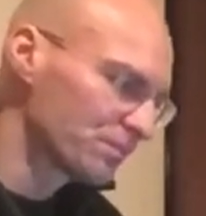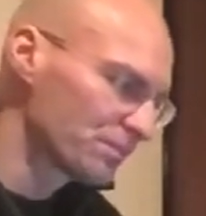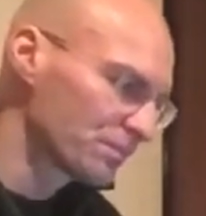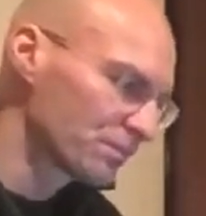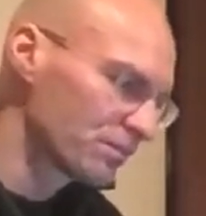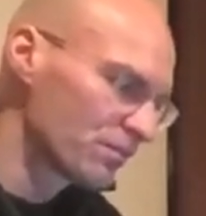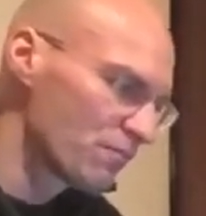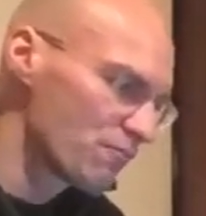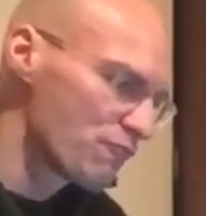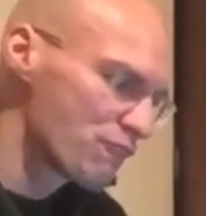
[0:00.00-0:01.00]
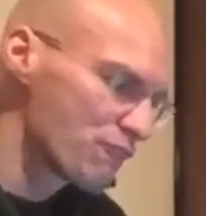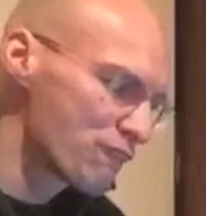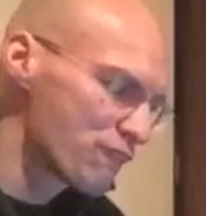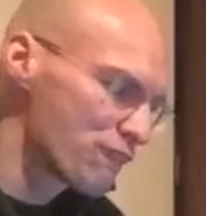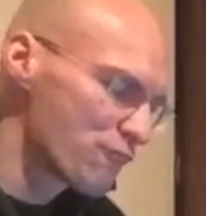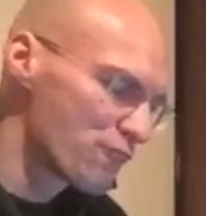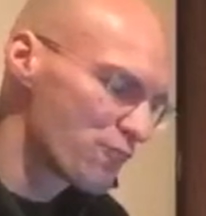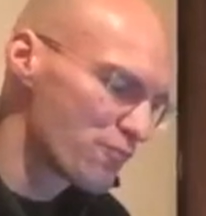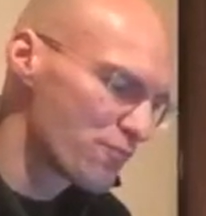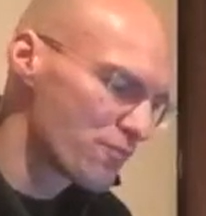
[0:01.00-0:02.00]

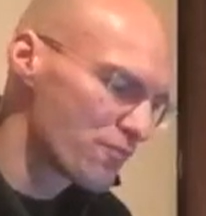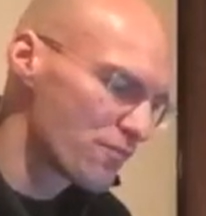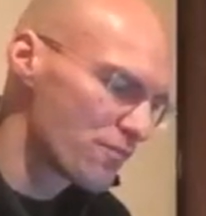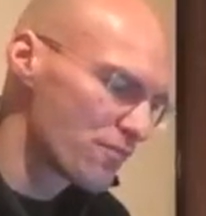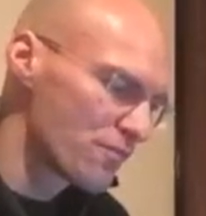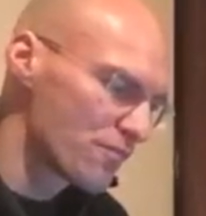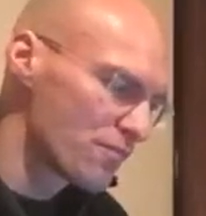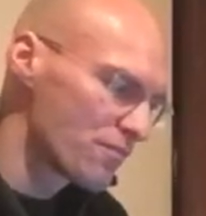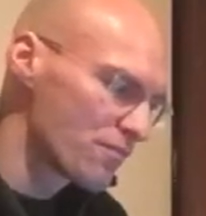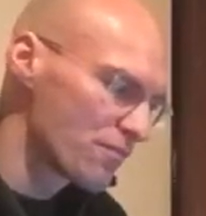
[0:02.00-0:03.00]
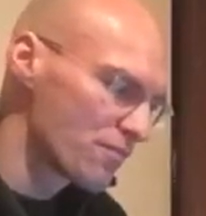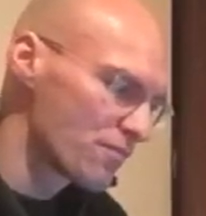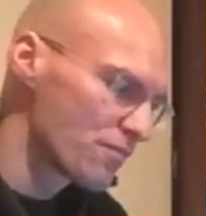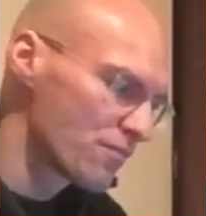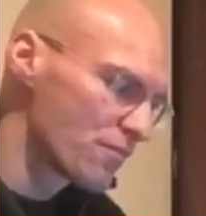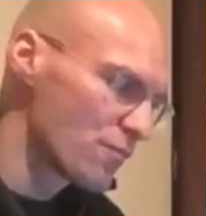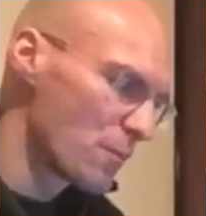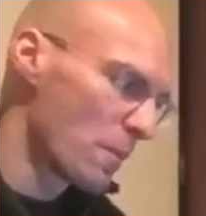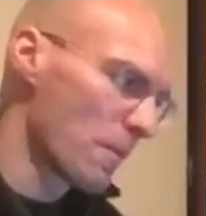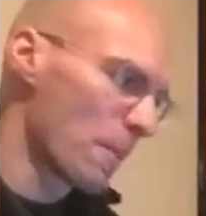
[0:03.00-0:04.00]

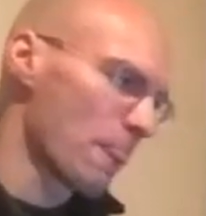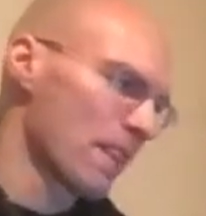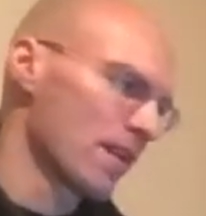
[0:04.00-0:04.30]
No one is speaking in this clip.